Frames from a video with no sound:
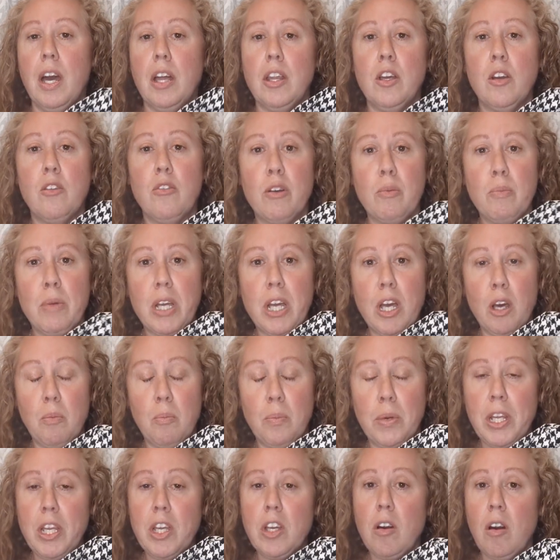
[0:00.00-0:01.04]
They're from a
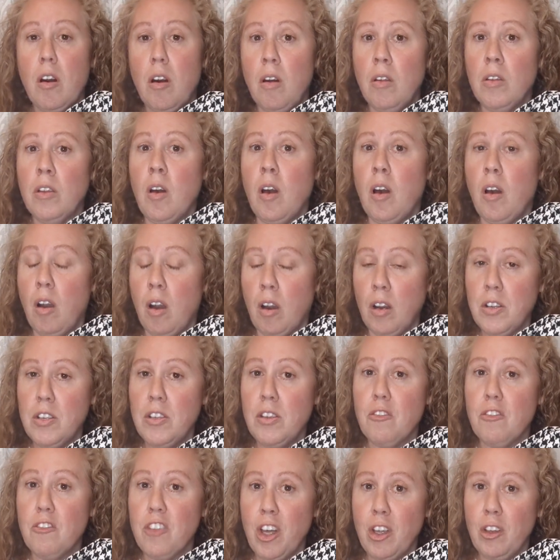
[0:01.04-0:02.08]
company called
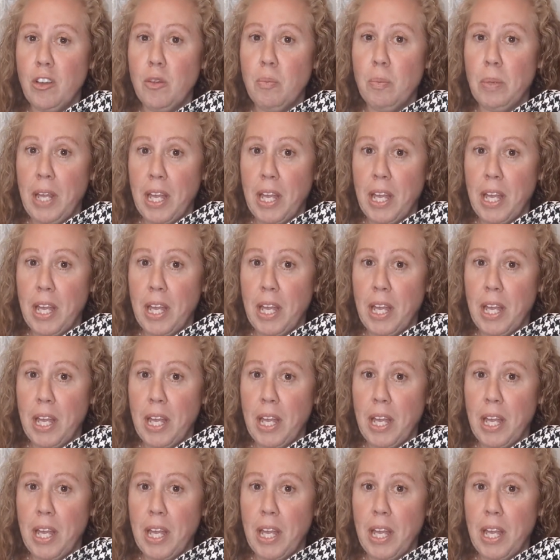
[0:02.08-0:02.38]
Heartfelt